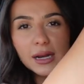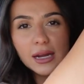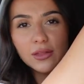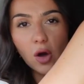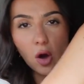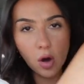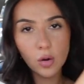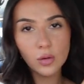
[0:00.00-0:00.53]
getting
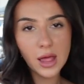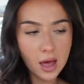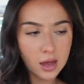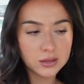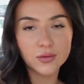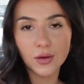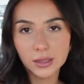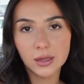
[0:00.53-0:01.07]
the whole
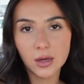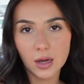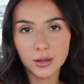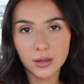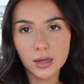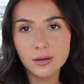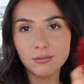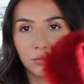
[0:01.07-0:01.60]
ass fucking
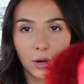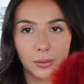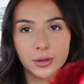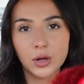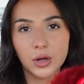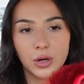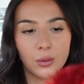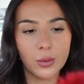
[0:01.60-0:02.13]
cardigan.
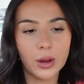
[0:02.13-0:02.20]
Probably not gonna